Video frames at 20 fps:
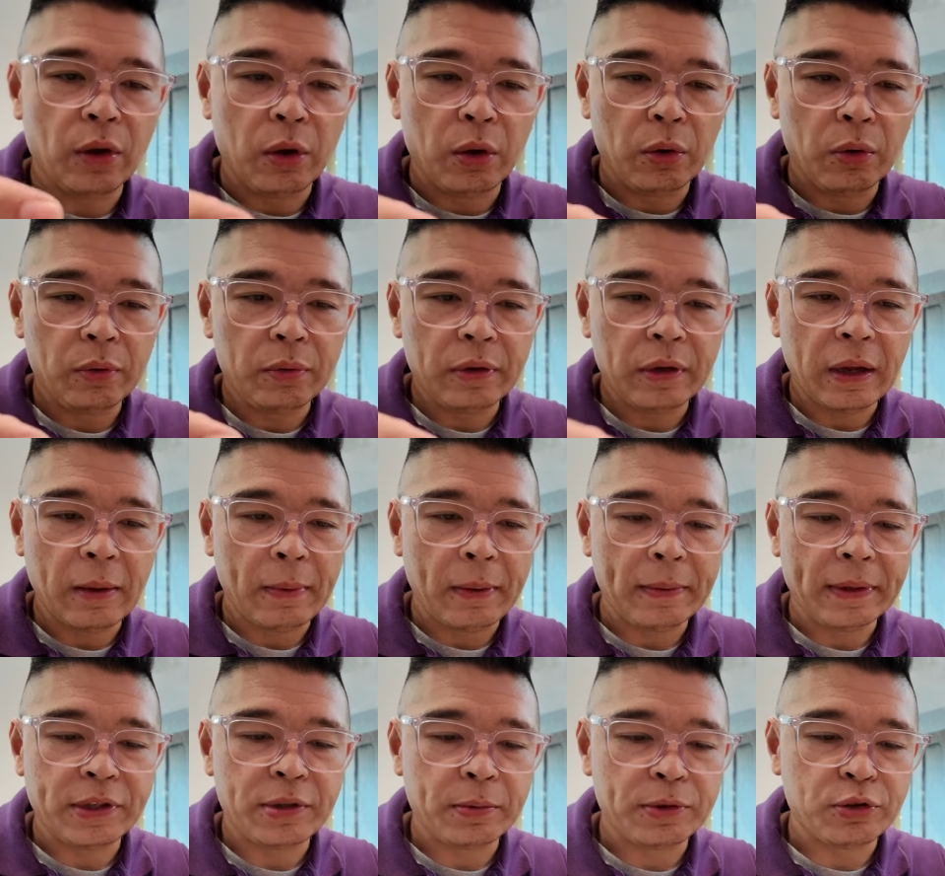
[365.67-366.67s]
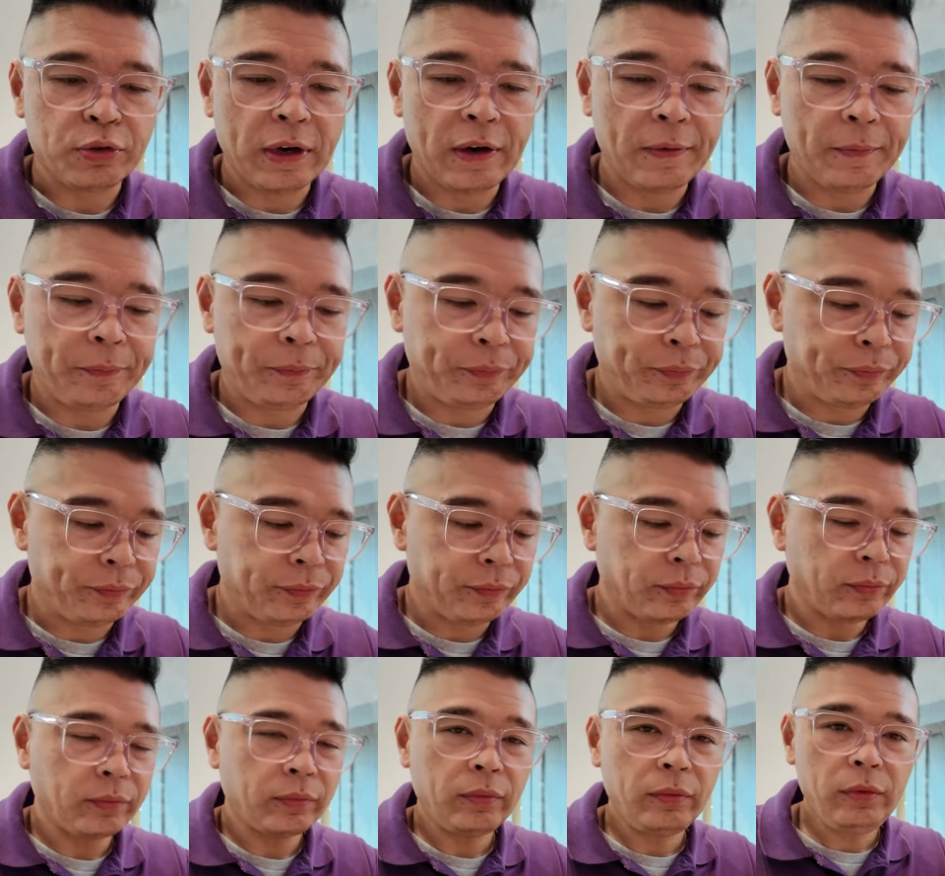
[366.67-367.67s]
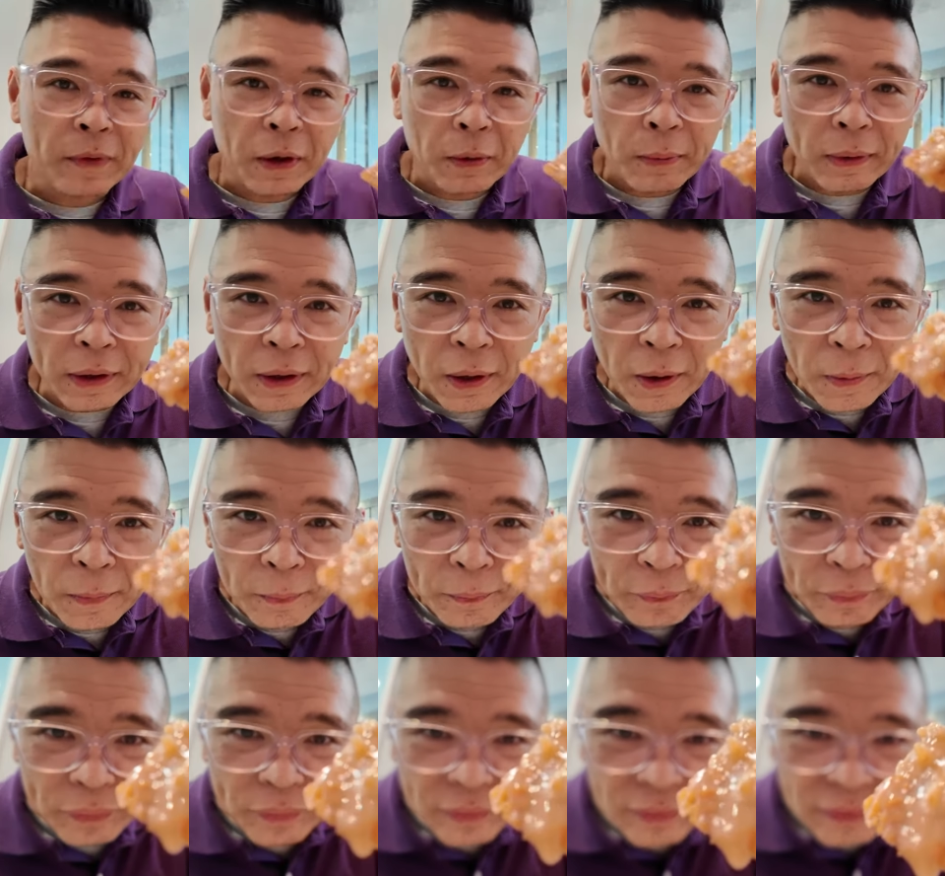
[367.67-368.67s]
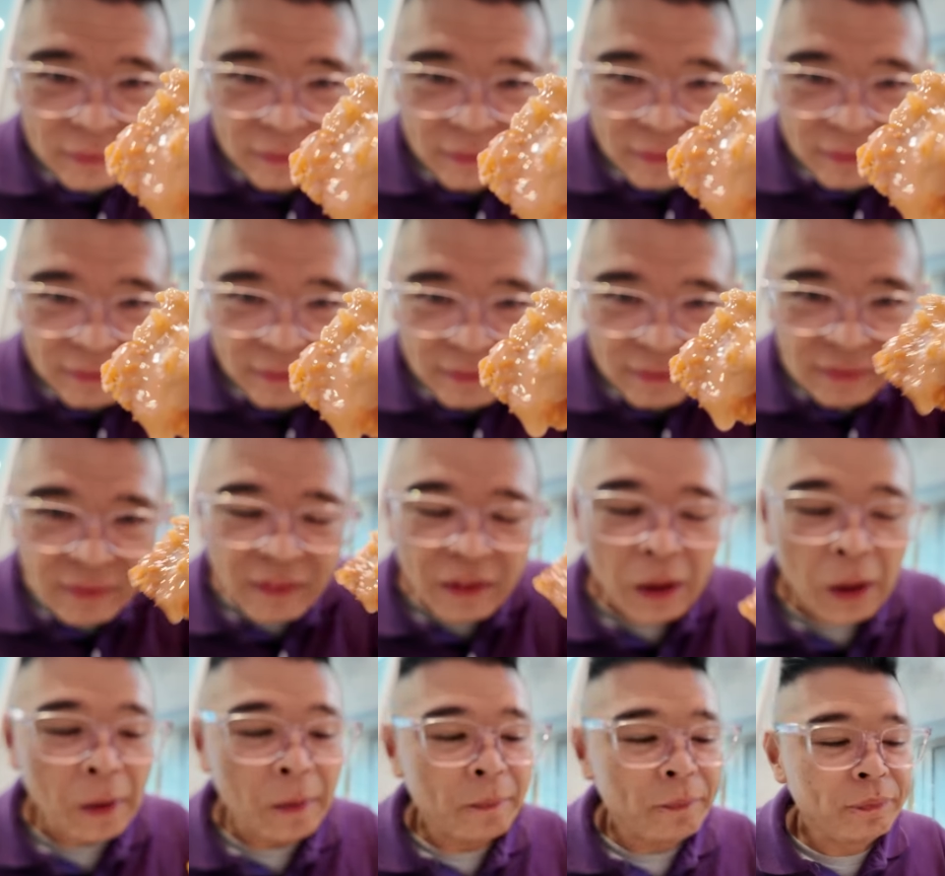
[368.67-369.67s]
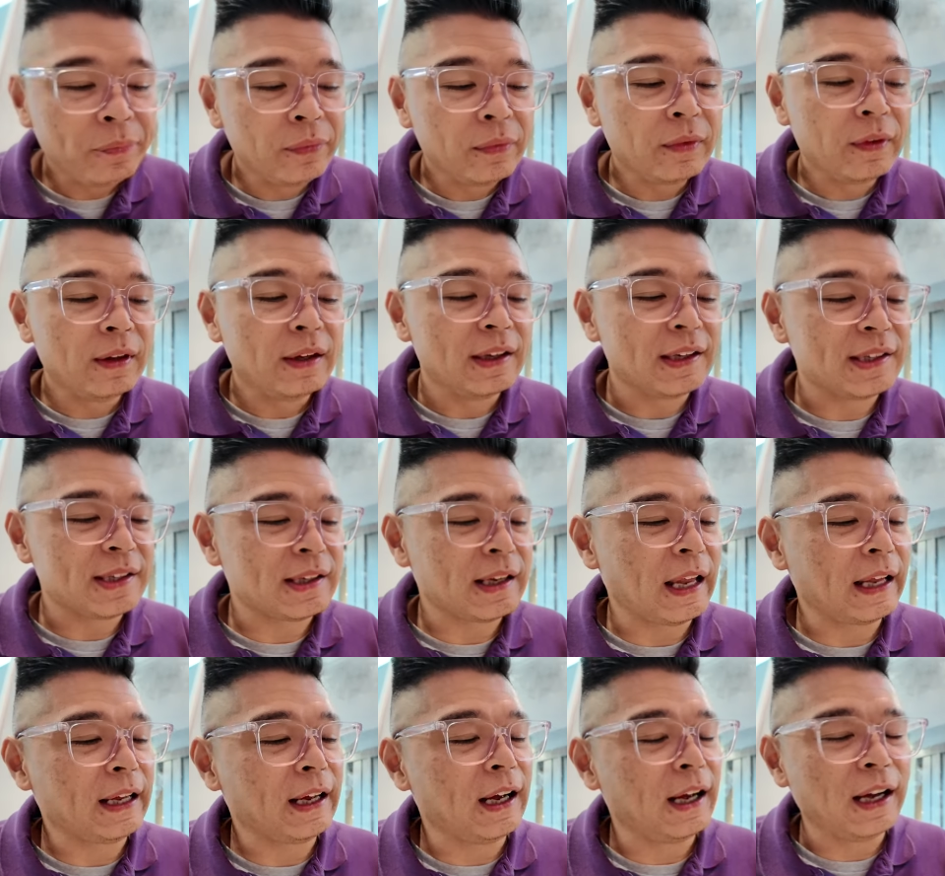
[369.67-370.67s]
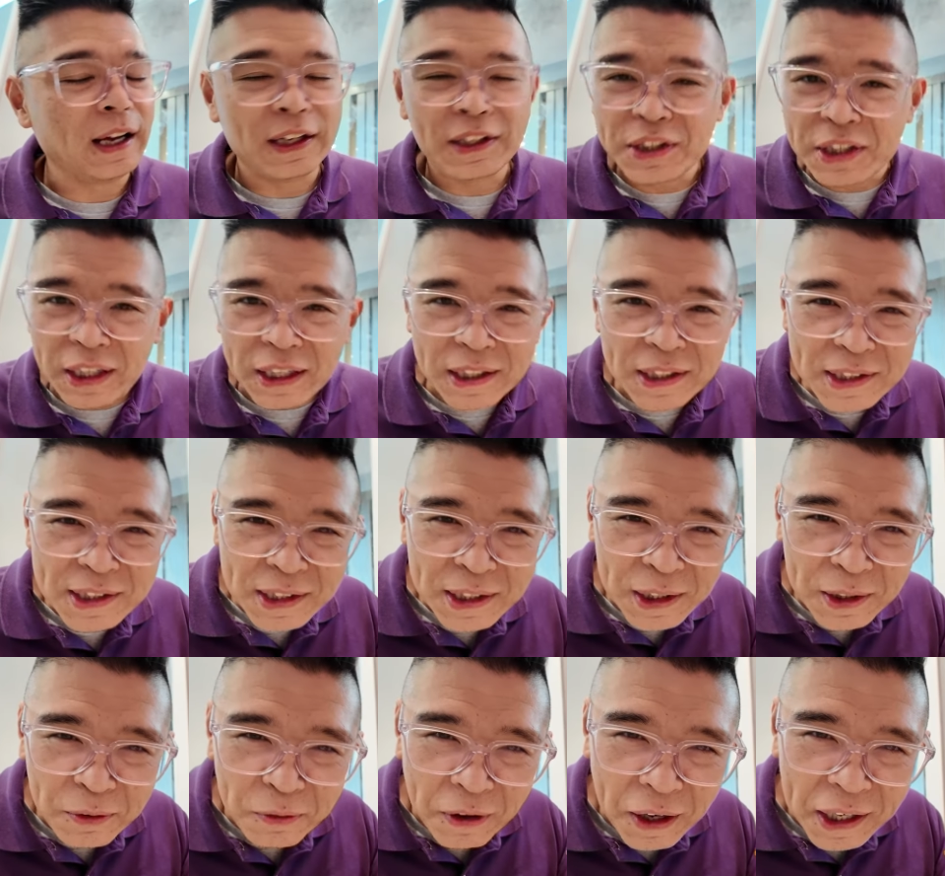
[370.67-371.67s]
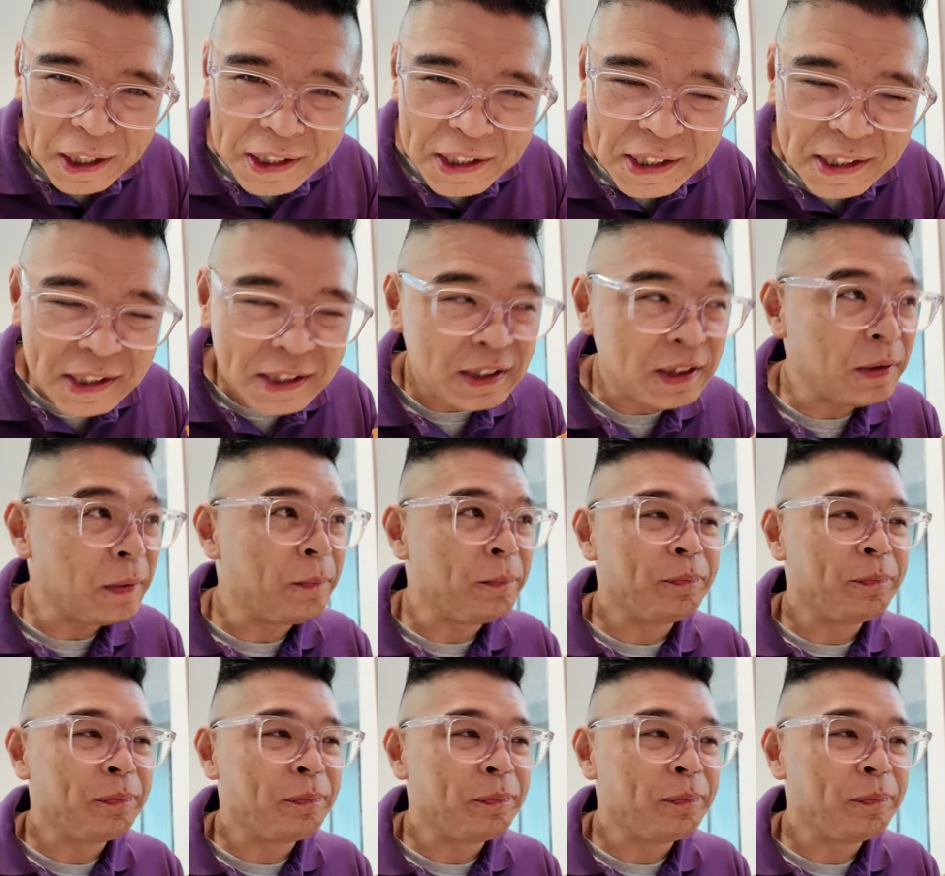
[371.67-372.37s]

Oh, that might be too much gravy. Here we go. It's like a chicken skin rice,